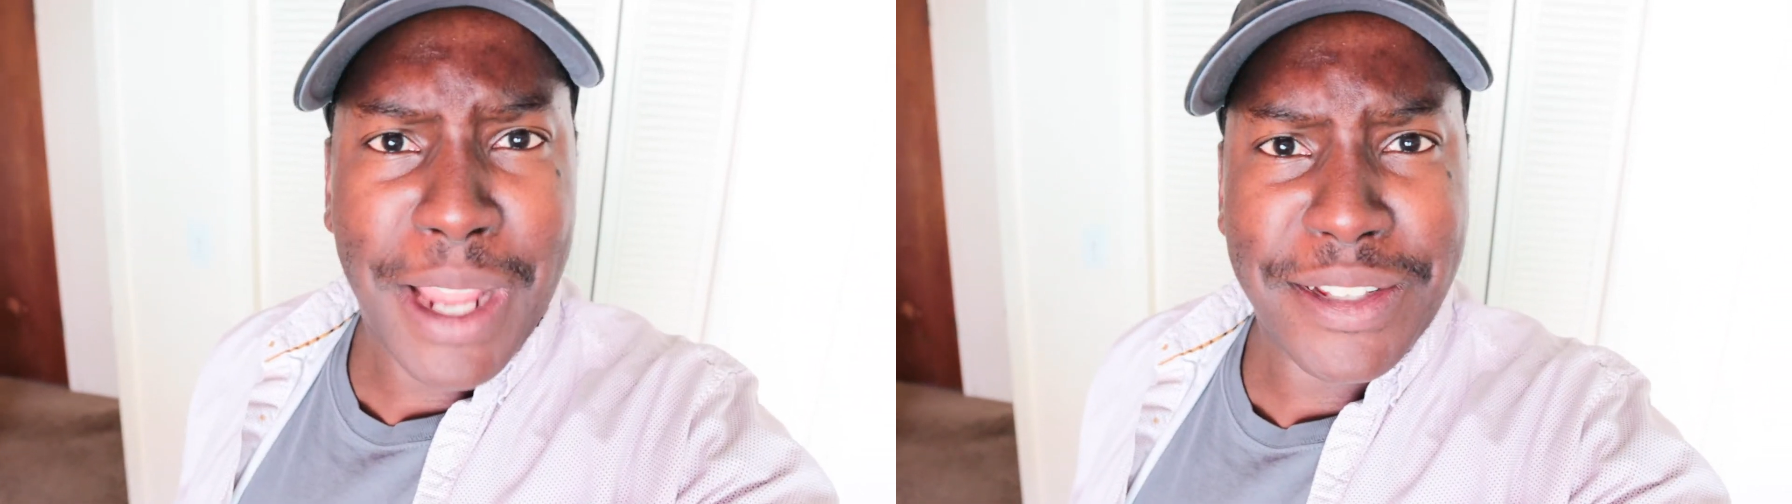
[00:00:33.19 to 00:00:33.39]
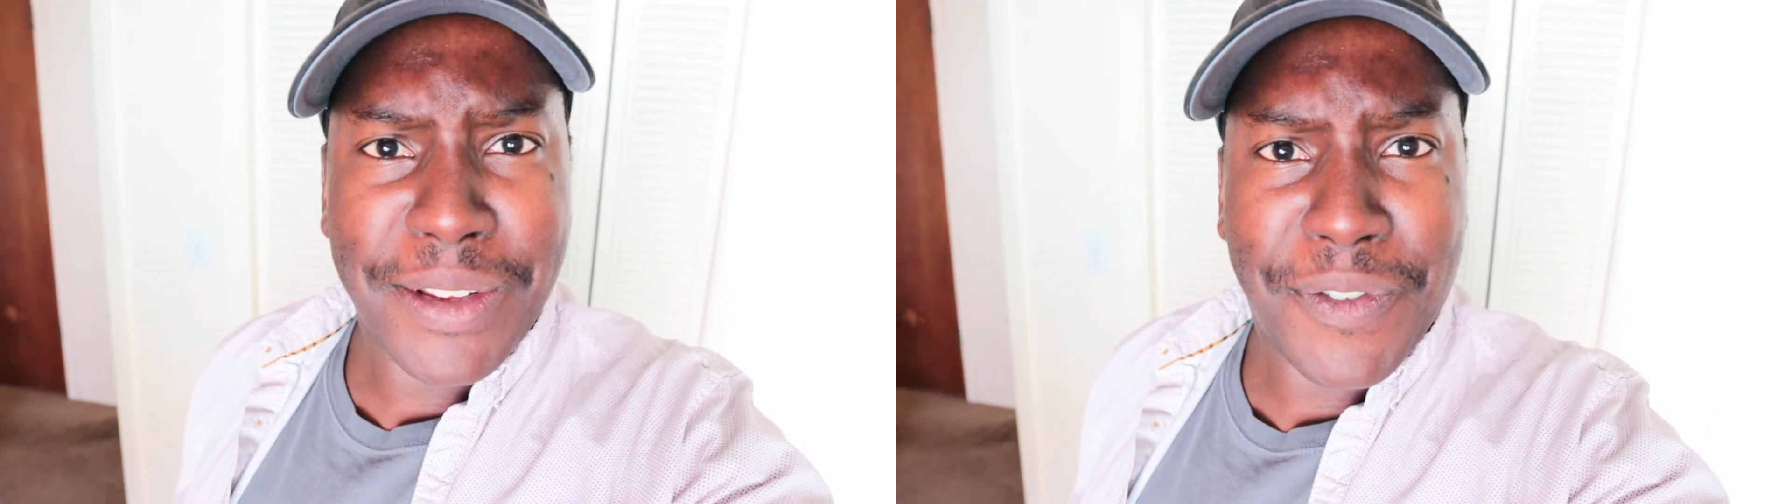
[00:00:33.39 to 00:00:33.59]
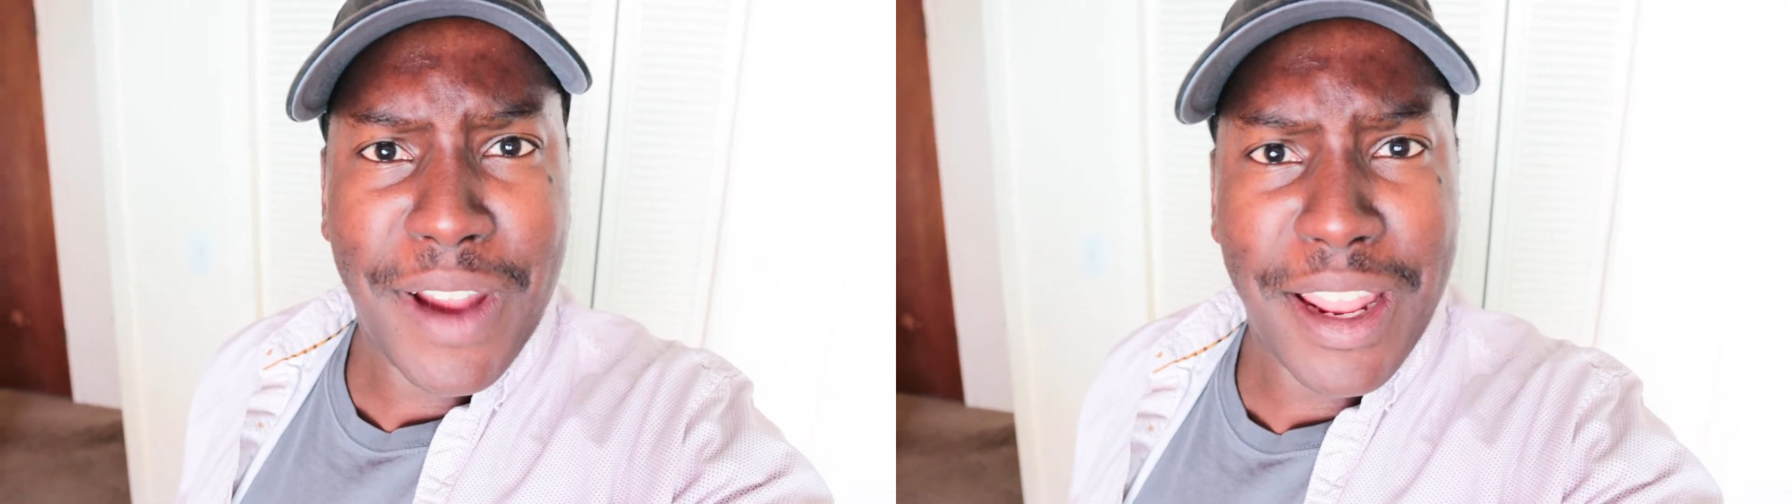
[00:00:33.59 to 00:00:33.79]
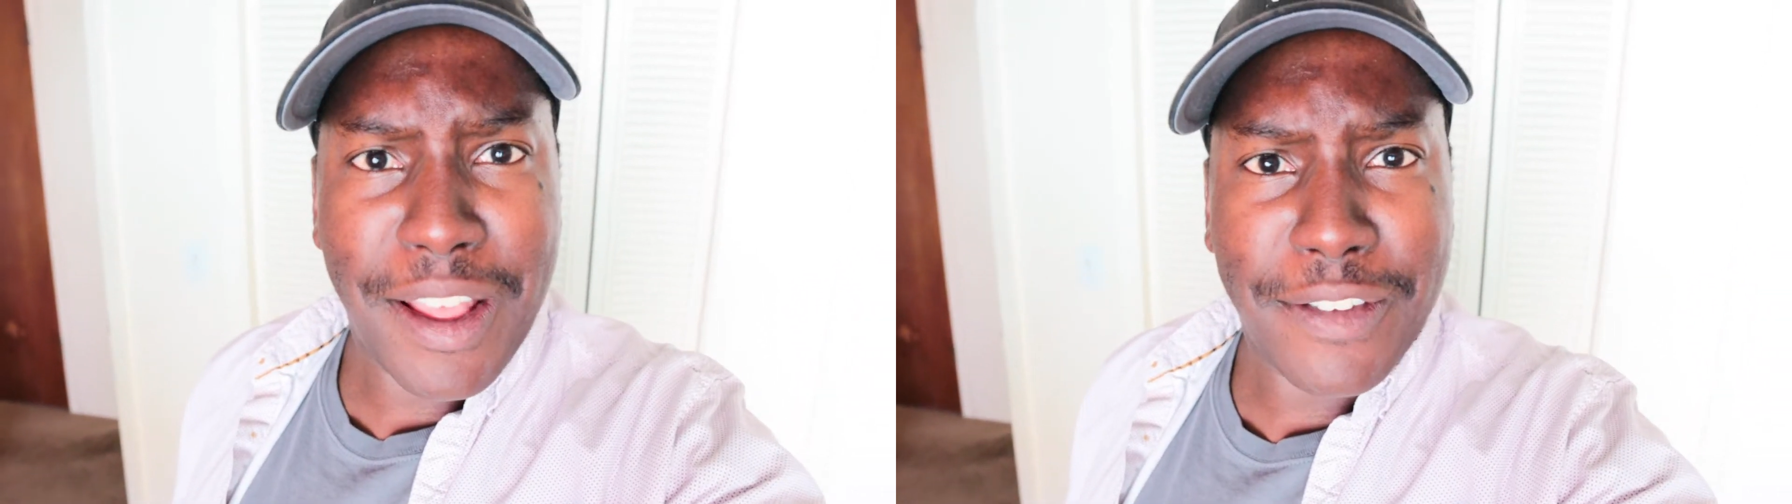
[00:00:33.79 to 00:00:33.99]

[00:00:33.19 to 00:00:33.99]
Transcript: what I was afraid